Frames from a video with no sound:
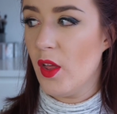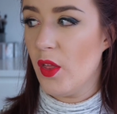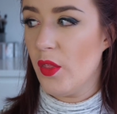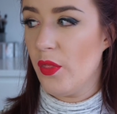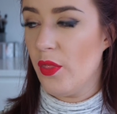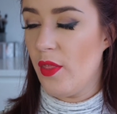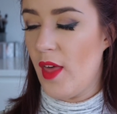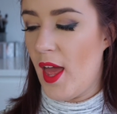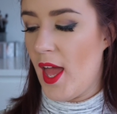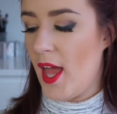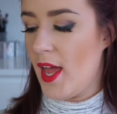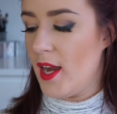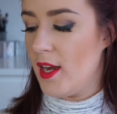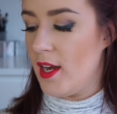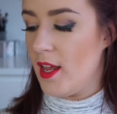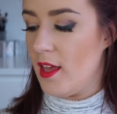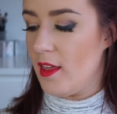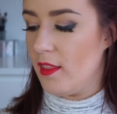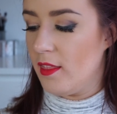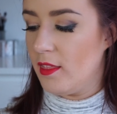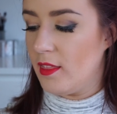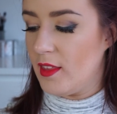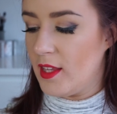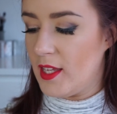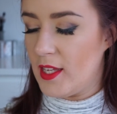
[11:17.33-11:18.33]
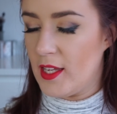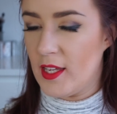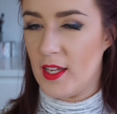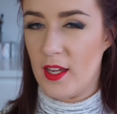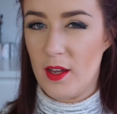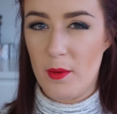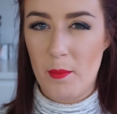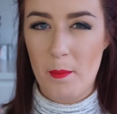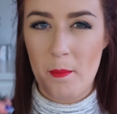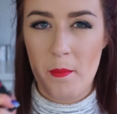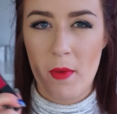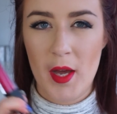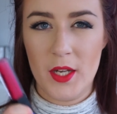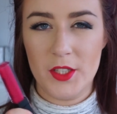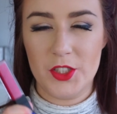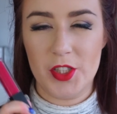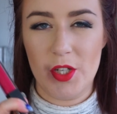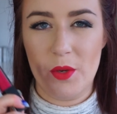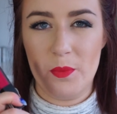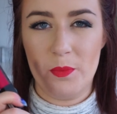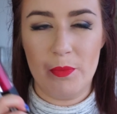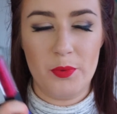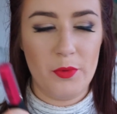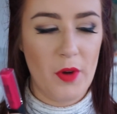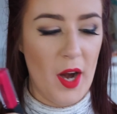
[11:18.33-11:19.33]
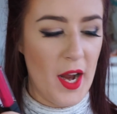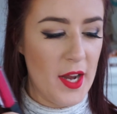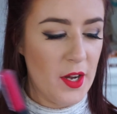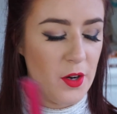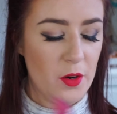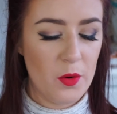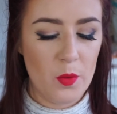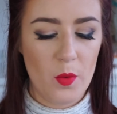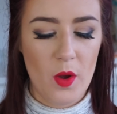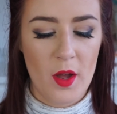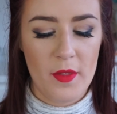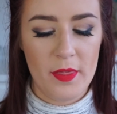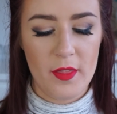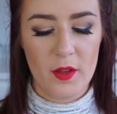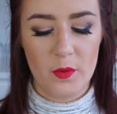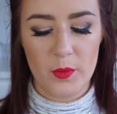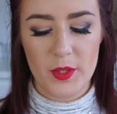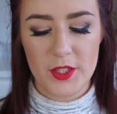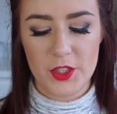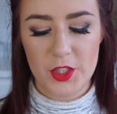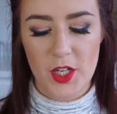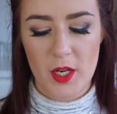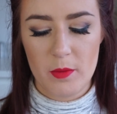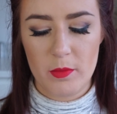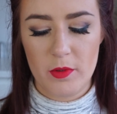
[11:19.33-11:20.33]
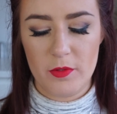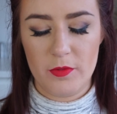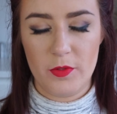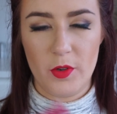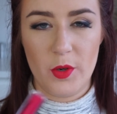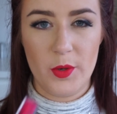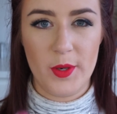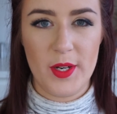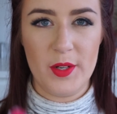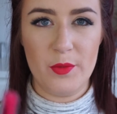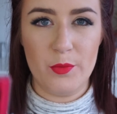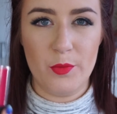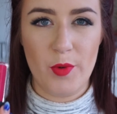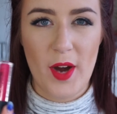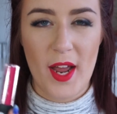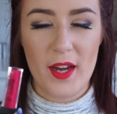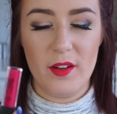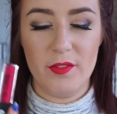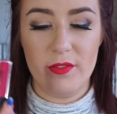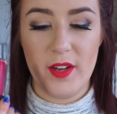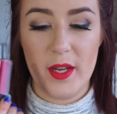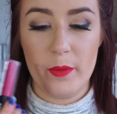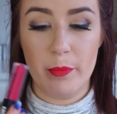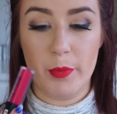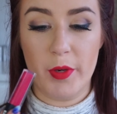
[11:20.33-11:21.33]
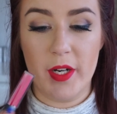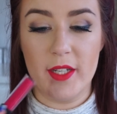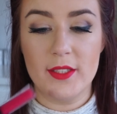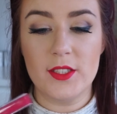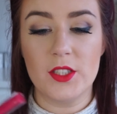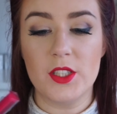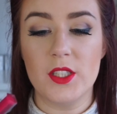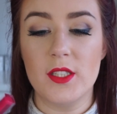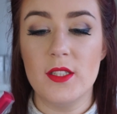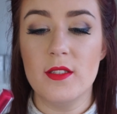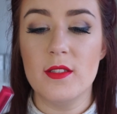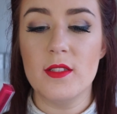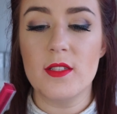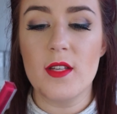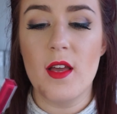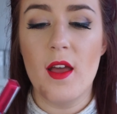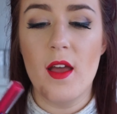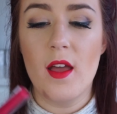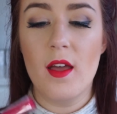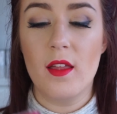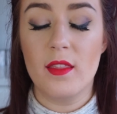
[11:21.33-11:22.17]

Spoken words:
than the much brighter one that we tried before in Red Vibrations.